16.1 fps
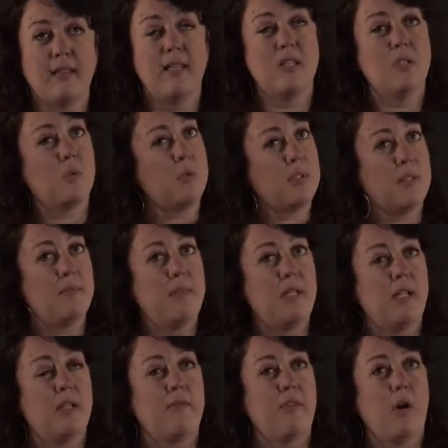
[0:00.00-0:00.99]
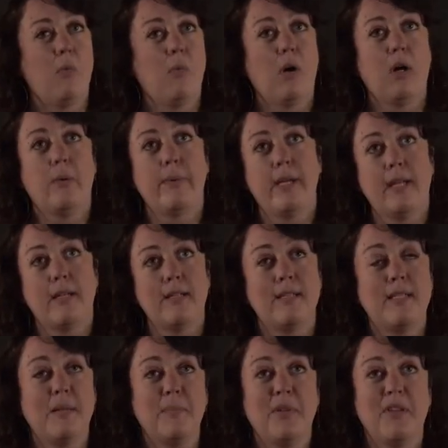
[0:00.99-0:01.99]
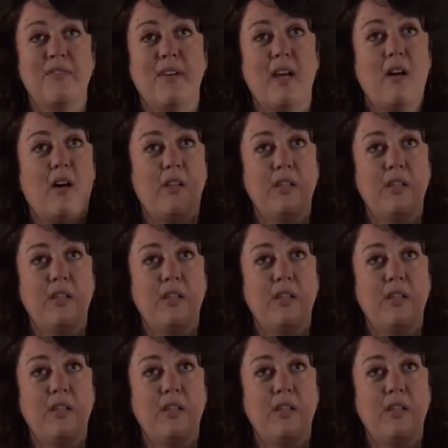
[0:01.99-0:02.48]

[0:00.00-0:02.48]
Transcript: This was the meat of our work. We had to simplify all